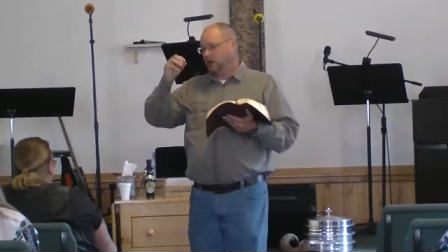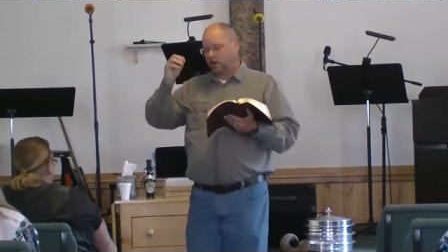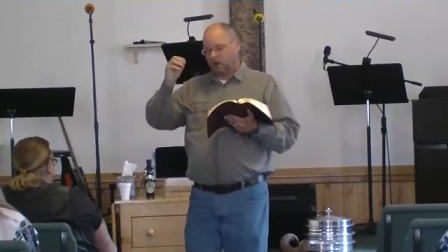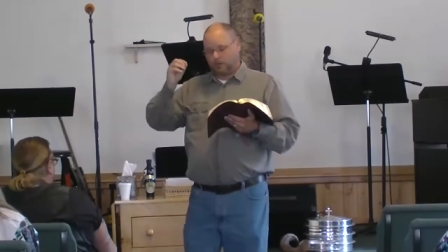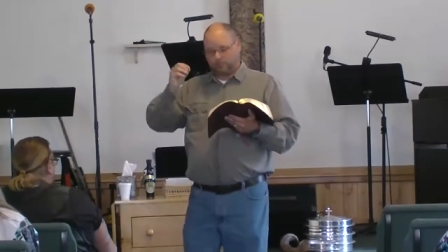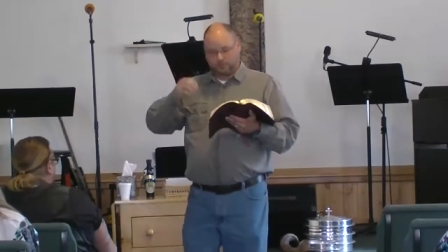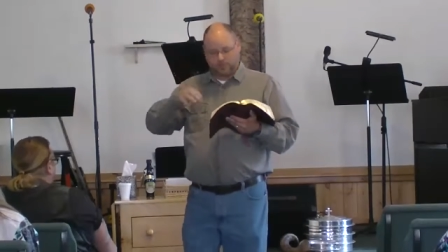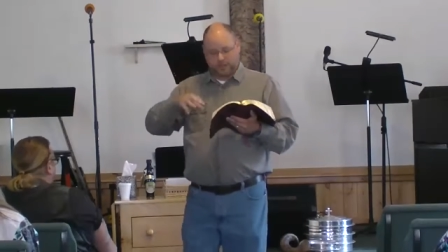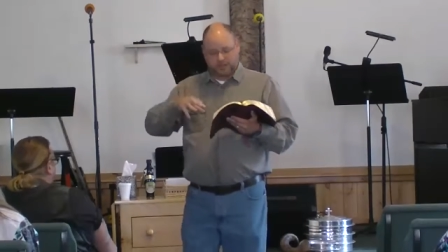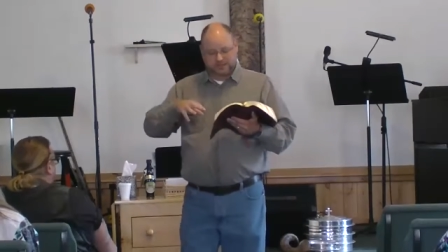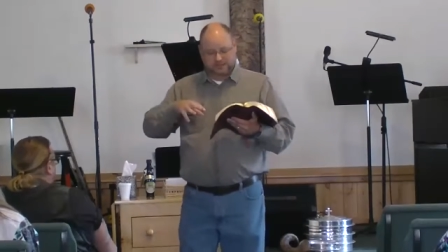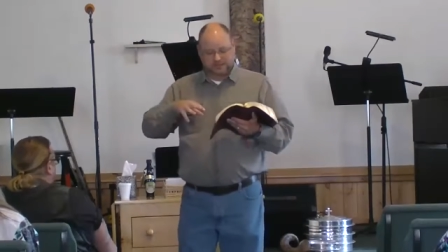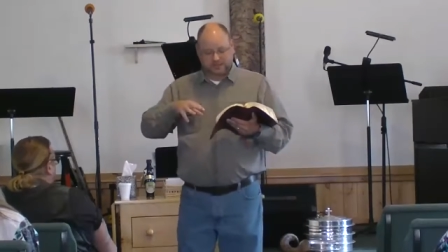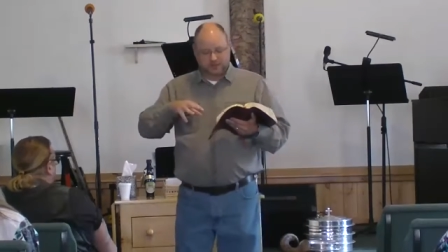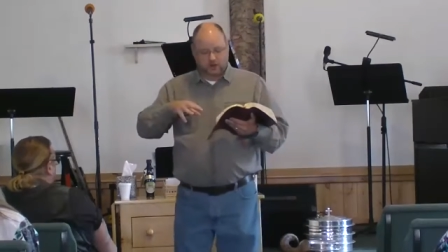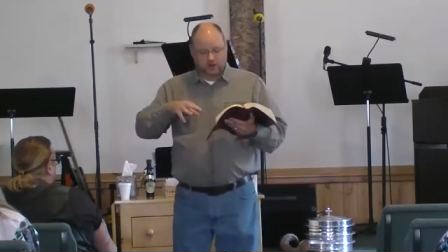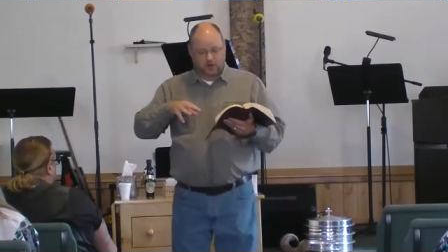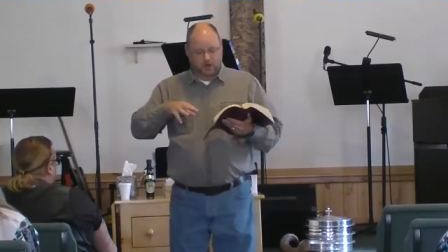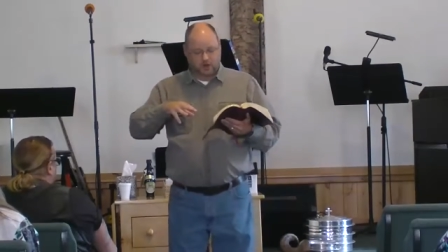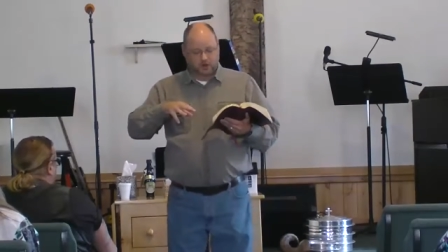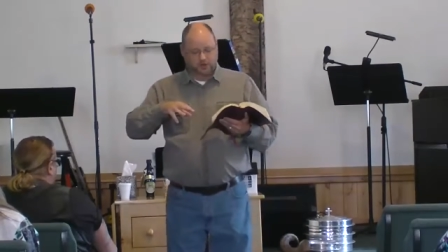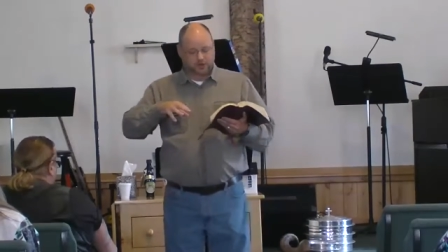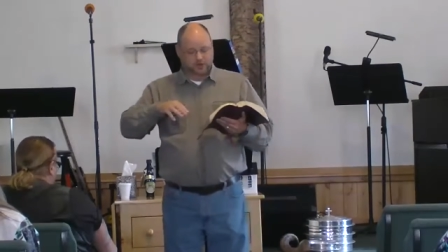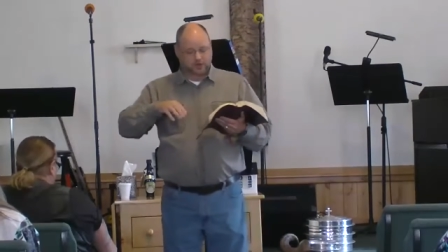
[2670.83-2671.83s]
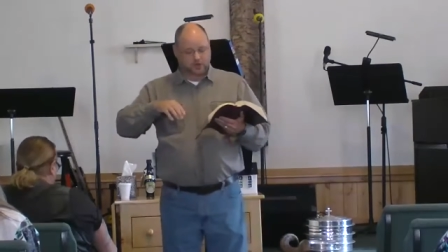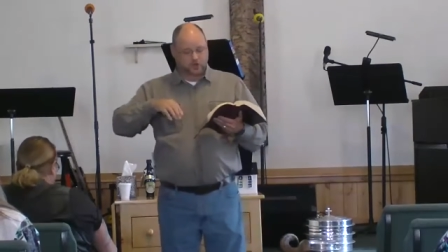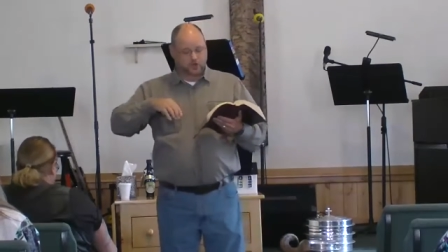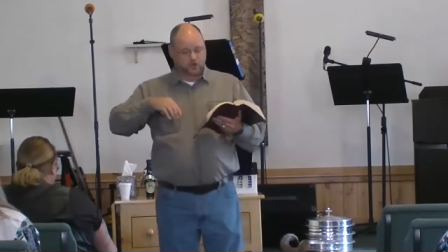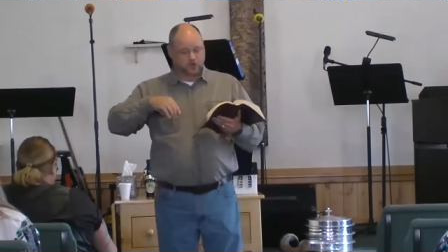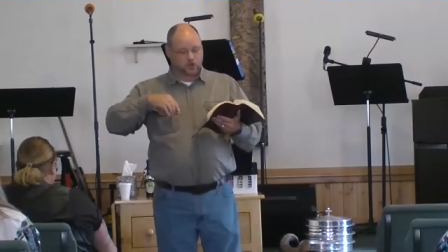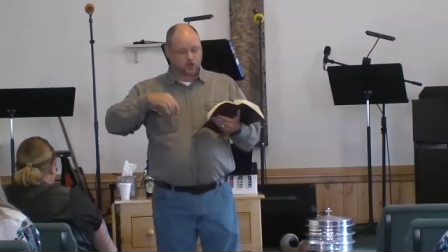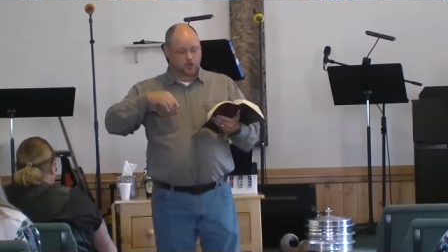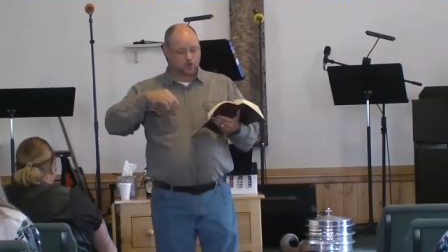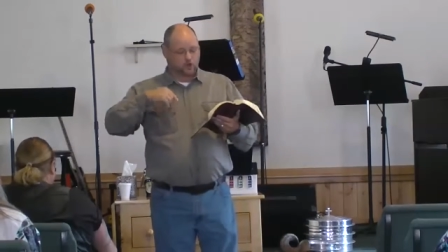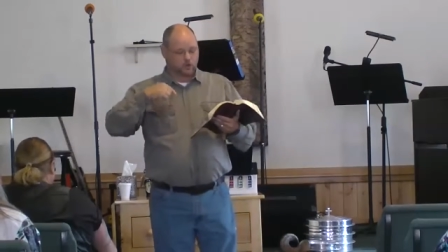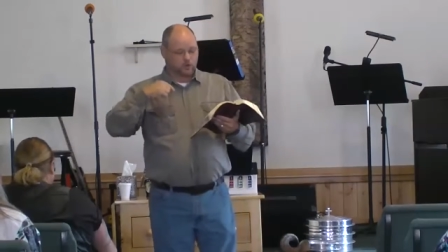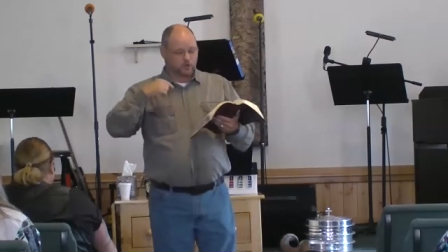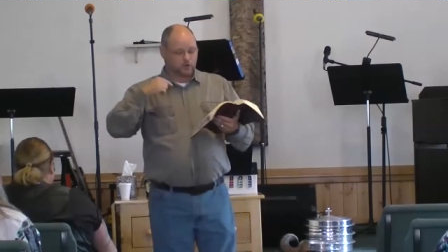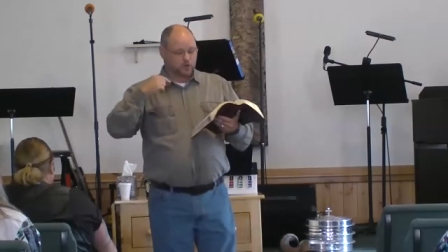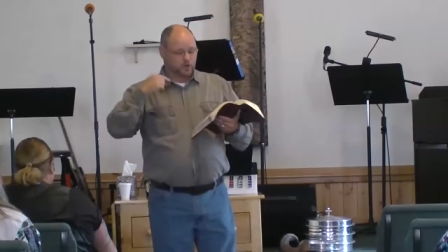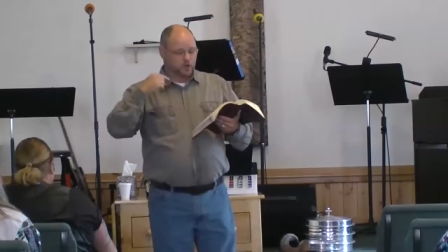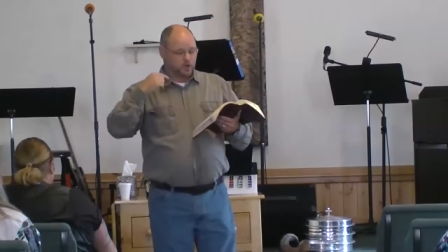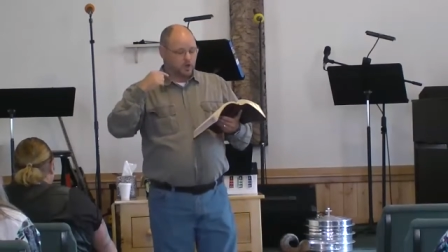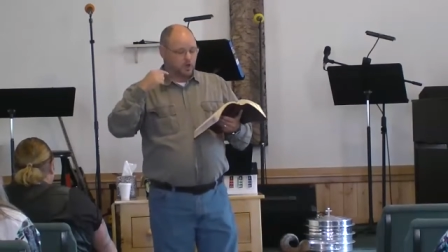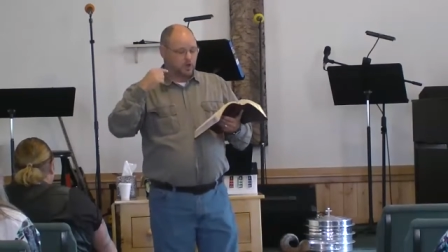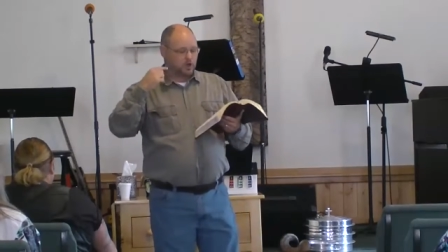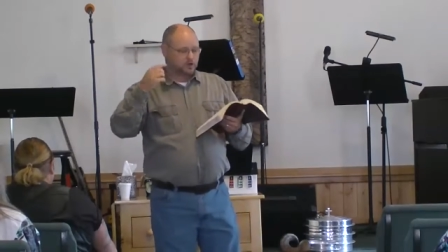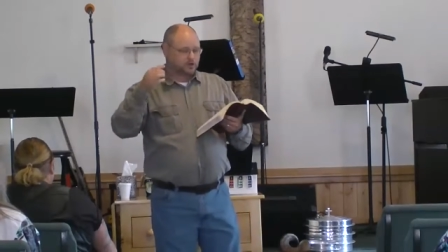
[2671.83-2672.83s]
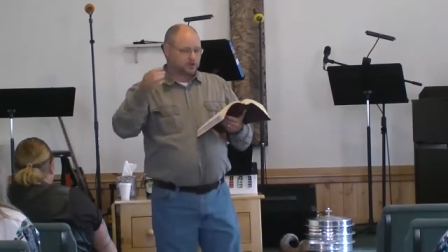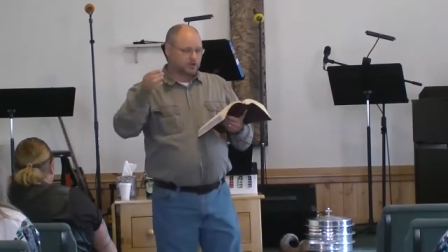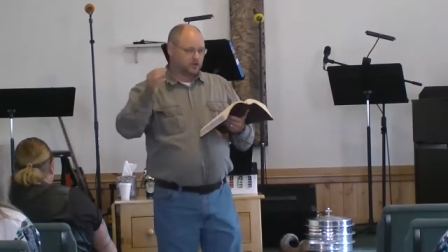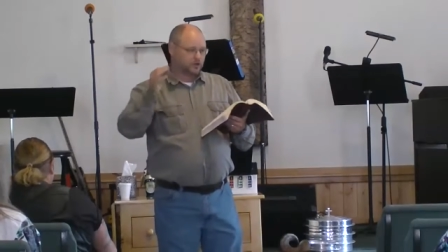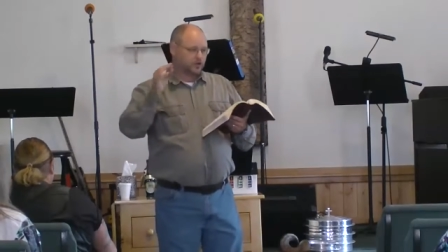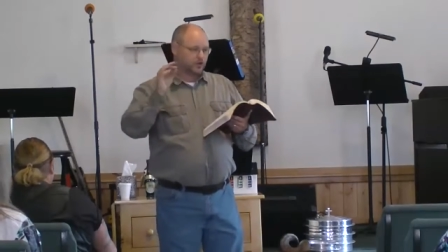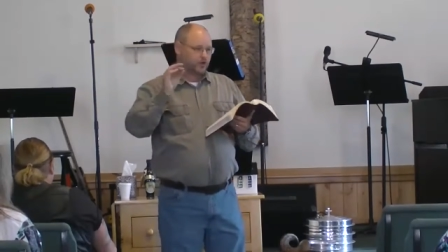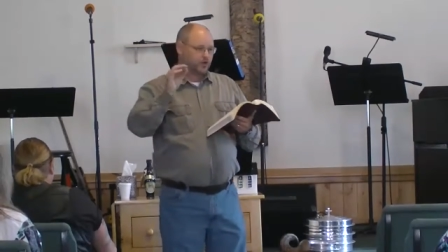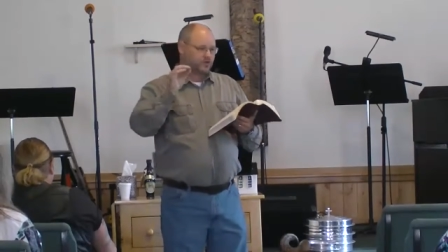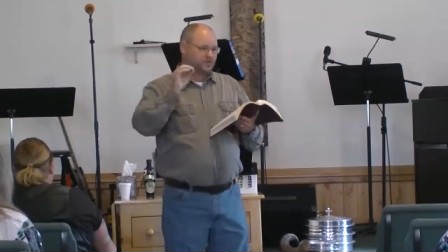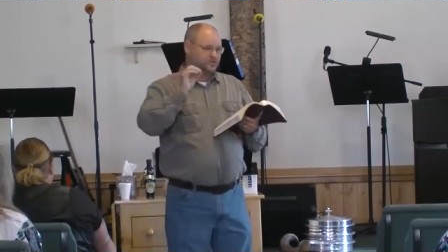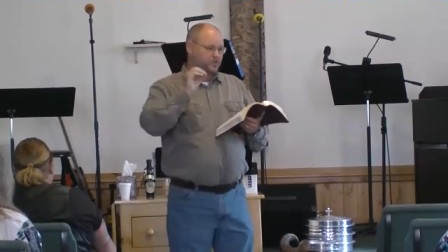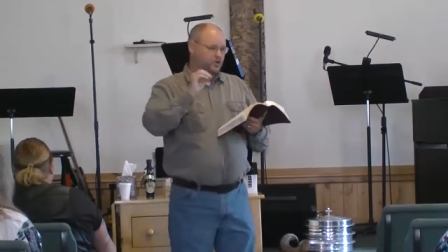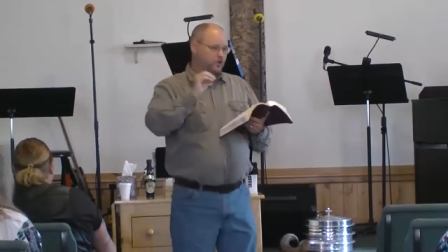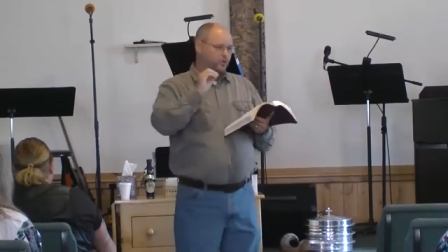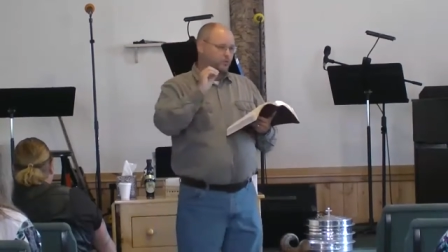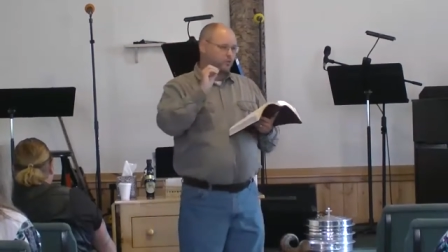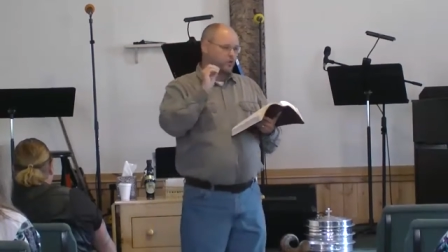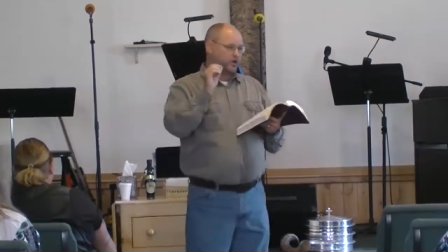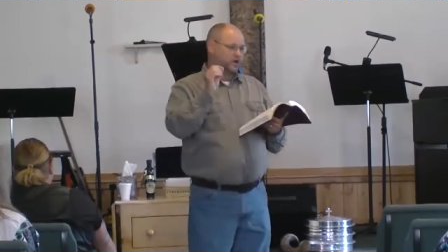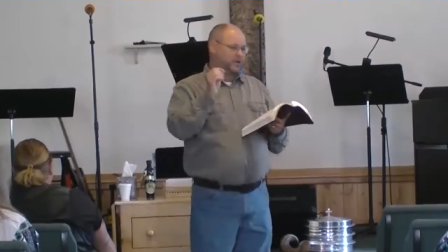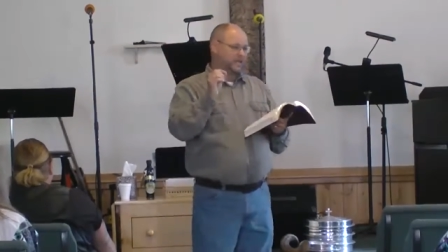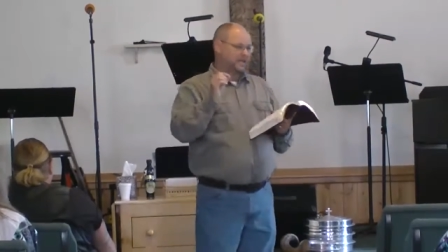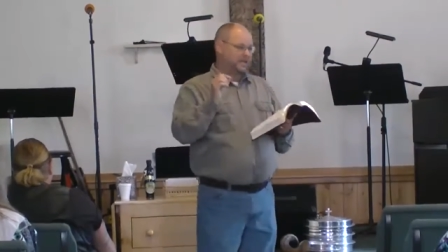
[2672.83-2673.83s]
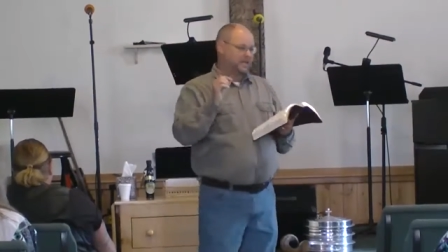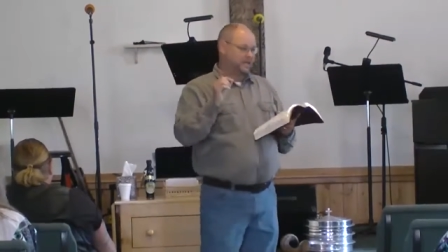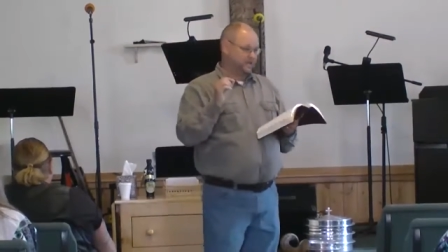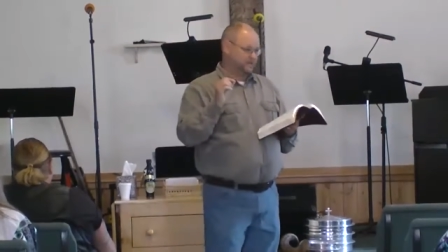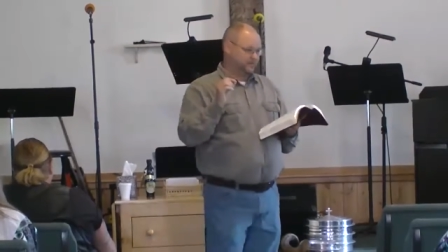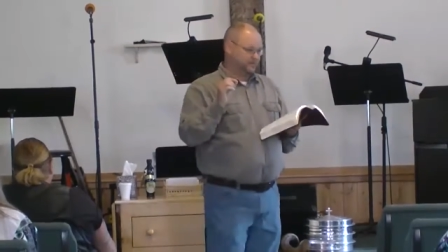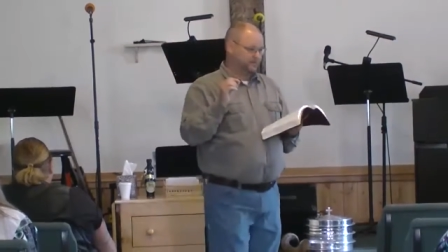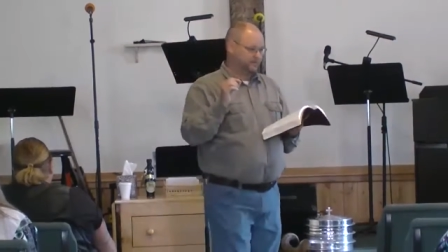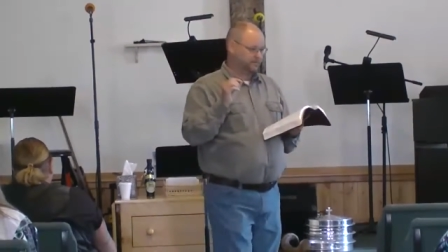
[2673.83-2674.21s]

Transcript: a blessing on you until there is no more need.